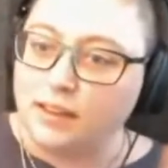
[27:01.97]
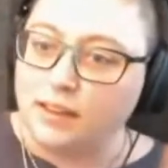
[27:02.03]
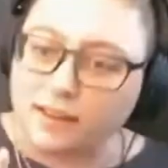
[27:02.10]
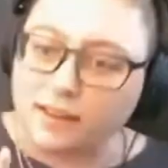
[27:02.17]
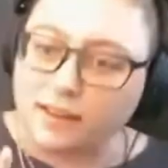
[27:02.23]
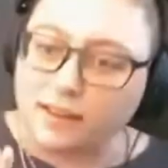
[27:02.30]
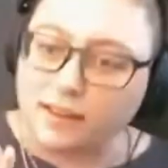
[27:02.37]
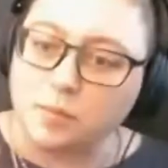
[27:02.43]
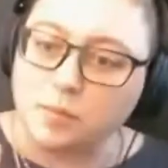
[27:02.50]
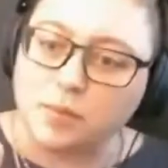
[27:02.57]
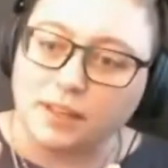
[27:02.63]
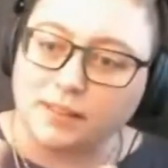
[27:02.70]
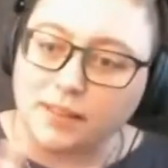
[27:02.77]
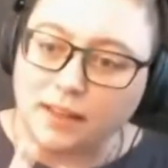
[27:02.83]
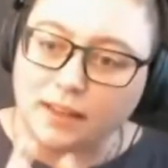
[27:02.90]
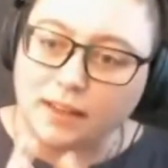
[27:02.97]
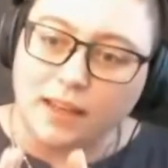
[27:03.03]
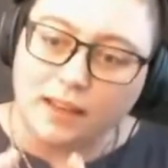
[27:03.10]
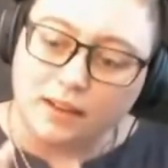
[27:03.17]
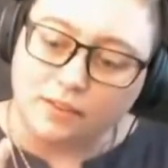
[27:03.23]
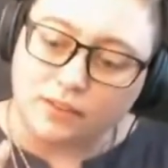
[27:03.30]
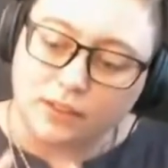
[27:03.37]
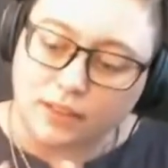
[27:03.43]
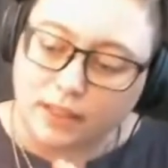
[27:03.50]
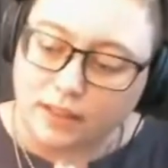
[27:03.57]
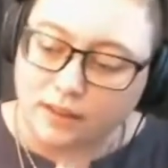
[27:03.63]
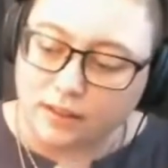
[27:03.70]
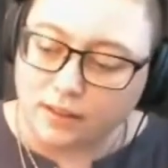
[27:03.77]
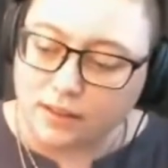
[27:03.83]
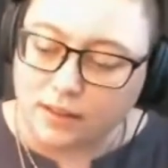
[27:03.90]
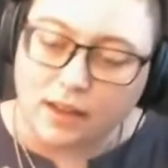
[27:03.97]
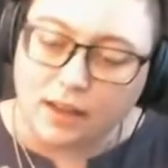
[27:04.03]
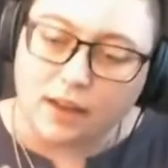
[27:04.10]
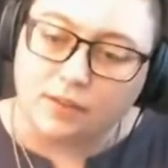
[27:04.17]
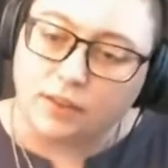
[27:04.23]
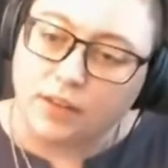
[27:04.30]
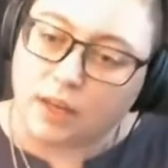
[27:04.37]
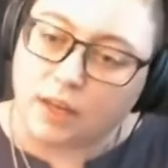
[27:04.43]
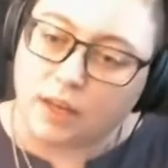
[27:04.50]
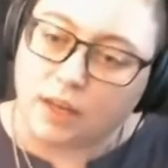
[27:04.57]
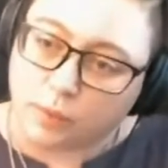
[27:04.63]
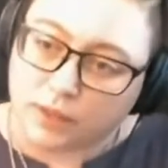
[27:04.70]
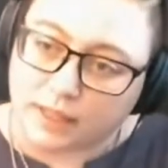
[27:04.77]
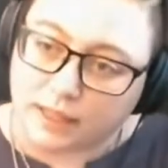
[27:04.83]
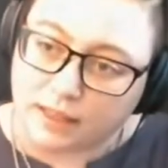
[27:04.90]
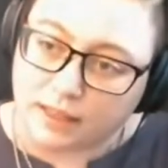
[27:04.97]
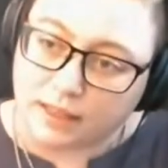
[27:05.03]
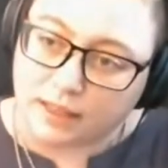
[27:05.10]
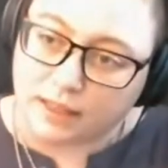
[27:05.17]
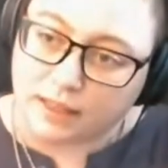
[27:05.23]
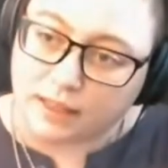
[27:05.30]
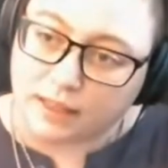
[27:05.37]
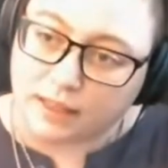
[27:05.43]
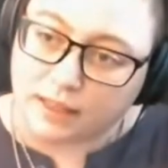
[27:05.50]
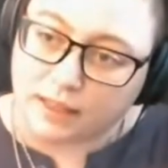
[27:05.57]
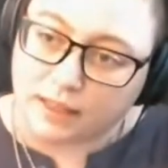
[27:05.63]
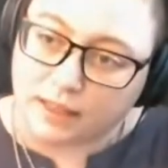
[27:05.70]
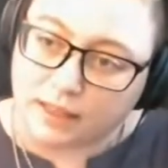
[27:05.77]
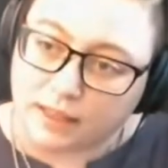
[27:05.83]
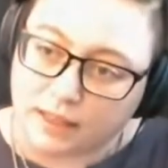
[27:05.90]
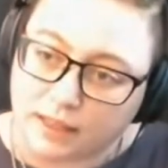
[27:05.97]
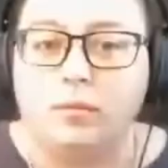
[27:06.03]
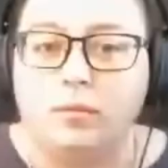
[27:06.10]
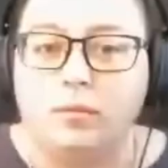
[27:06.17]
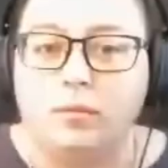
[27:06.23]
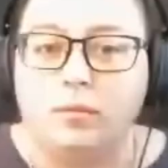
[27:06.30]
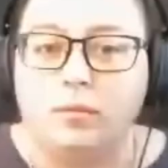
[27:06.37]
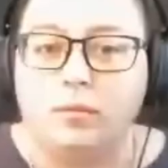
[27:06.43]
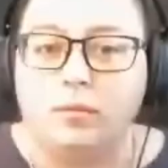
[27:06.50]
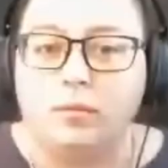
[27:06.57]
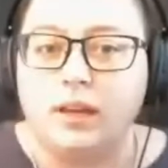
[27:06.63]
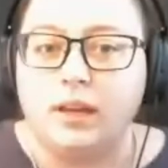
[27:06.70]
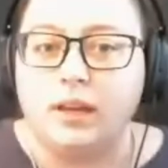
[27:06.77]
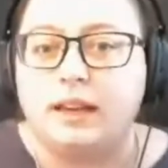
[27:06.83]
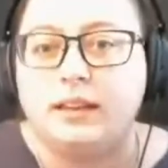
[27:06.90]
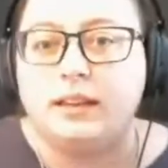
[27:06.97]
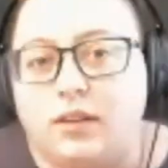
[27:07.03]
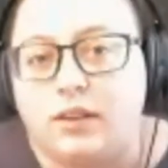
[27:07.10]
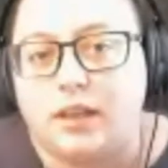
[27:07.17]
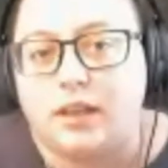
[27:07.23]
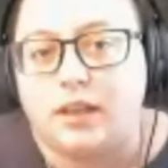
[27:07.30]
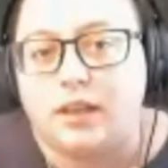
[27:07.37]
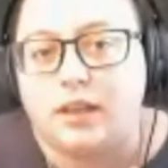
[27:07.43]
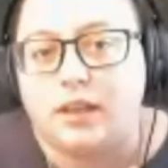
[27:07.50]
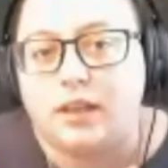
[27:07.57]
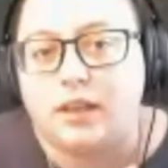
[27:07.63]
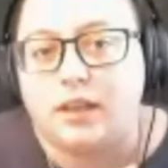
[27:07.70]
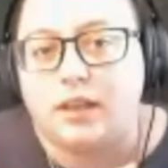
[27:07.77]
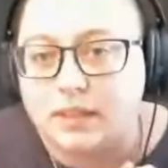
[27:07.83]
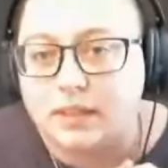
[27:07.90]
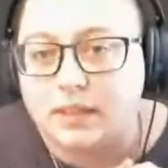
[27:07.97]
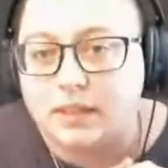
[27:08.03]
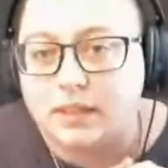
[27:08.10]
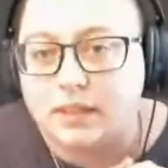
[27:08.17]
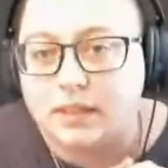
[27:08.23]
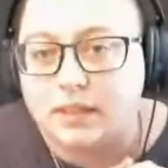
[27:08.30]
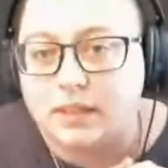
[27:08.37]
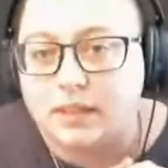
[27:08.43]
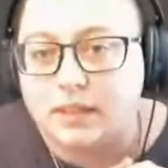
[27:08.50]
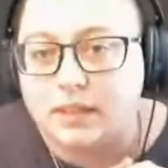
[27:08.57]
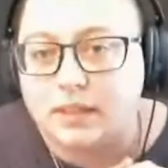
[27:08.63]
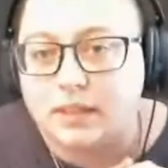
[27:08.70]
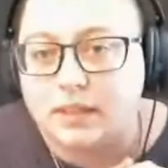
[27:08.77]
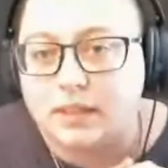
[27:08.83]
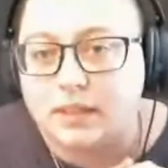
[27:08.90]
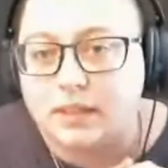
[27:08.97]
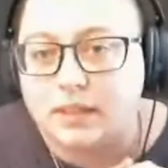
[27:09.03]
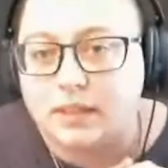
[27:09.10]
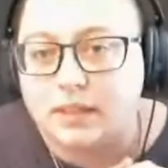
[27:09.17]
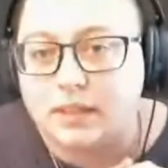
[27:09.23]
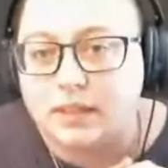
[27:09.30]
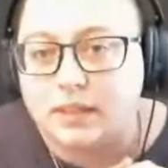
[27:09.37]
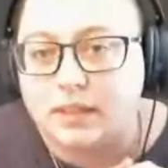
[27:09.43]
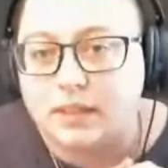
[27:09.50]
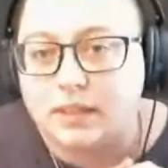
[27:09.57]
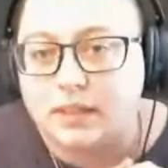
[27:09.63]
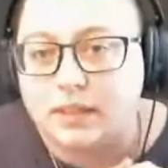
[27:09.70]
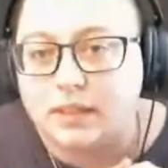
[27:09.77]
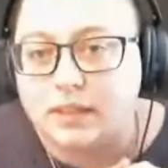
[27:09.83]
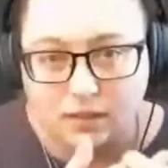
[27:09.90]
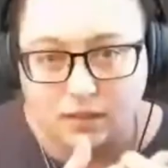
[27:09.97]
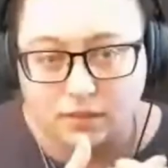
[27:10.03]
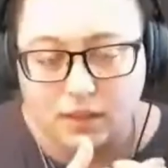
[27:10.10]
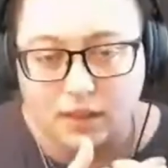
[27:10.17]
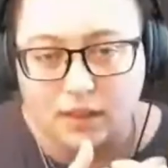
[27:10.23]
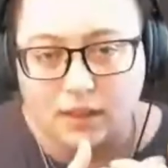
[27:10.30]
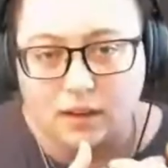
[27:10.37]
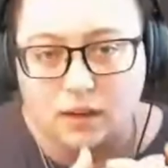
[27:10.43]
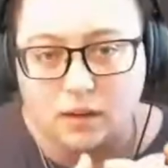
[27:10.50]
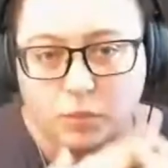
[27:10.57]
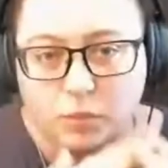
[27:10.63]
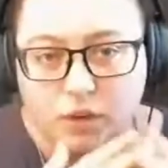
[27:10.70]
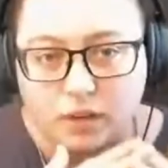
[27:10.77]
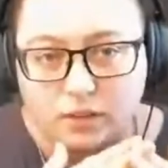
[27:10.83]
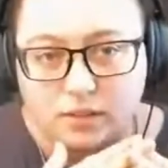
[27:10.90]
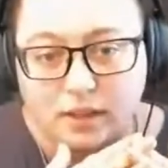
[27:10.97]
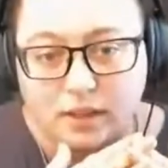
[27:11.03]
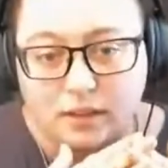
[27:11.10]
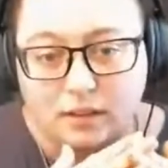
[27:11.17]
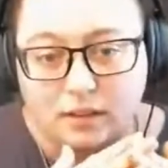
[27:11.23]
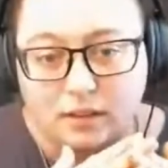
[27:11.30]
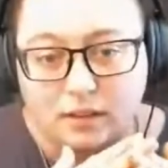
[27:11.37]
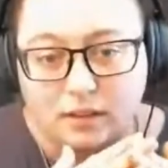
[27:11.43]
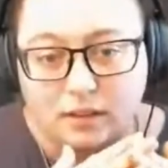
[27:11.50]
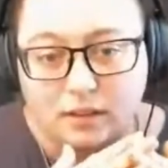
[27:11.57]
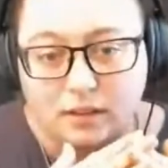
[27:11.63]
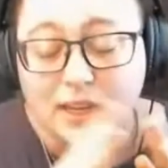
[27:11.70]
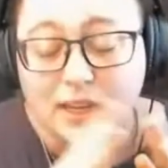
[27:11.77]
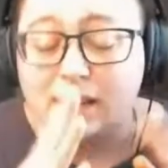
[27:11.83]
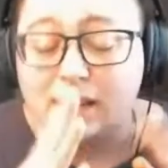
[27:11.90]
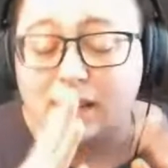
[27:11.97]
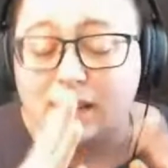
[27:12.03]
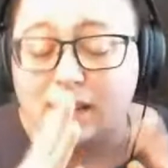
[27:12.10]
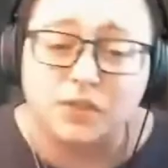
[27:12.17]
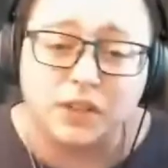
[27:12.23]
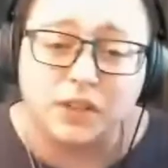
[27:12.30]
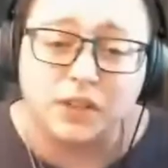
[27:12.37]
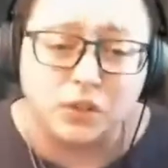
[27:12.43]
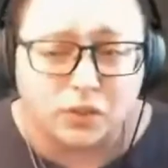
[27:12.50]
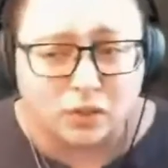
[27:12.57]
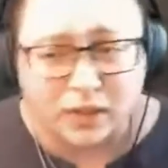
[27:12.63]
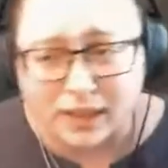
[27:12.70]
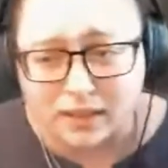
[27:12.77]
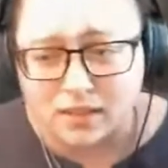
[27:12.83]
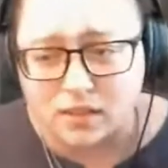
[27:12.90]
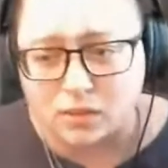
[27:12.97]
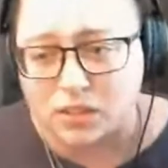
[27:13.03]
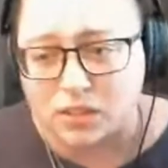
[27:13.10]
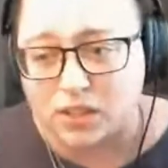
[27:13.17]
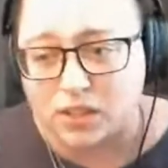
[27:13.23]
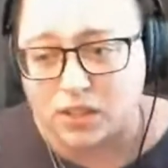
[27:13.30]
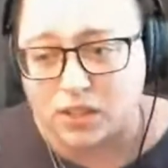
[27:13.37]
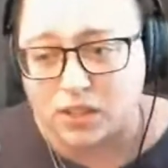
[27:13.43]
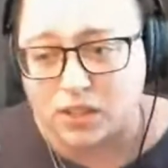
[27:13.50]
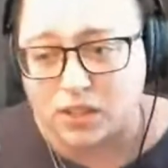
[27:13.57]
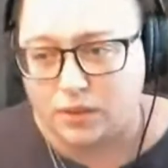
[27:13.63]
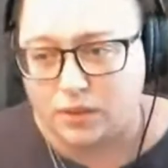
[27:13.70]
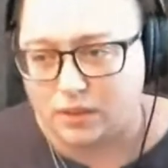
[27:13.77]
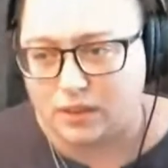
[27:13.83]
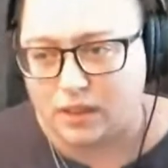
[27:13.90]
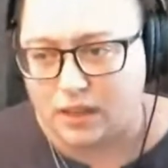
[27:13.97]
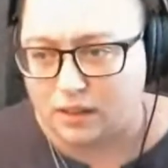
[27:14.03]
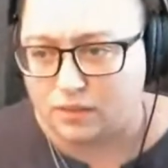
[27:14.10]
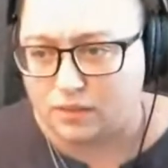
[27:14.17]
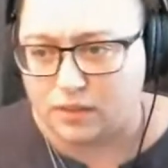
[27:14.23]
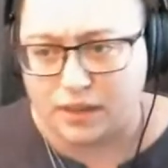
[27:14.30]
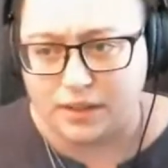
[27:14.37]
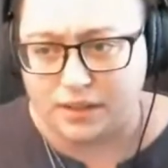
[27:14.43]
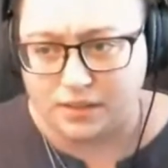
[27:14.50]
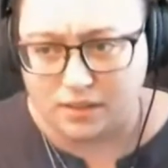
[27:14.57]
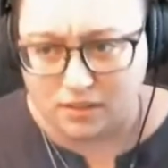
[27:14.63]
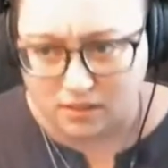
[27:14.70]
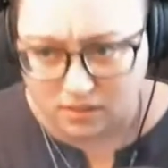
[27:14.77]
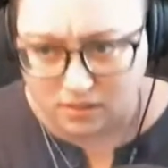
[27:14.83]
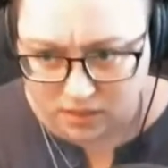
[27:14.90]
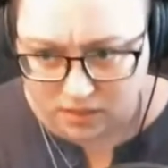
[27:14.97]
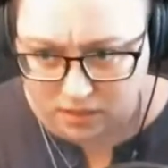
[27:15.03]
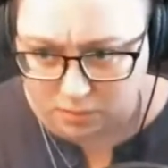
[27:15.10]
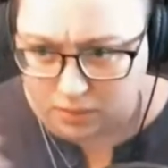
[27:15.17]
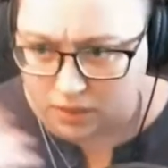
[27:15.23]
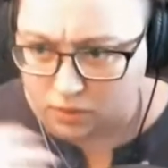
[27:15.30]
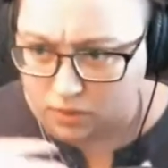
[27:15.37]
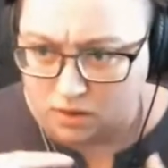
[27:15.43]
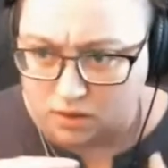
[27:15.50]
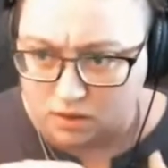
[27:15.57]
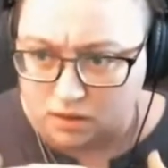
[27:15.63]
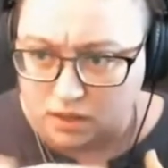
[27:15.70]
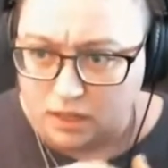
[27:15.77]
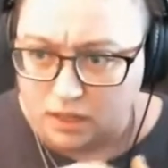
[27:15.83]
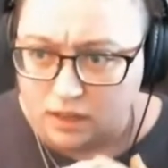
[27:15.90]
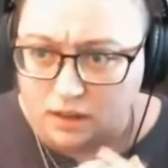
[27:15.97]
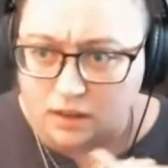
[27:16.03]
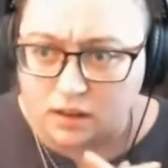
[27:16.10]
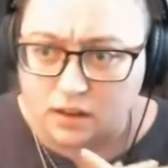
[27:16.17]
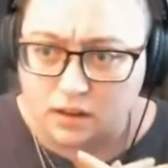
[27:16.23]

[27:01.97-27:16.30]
like something dedicated for like everyday role playing. Um, and I think that that can create some really fun storytelling and stuff on a broader scale. And I think it's very useful for writers, which I know there are a lot of writers at Penguicon.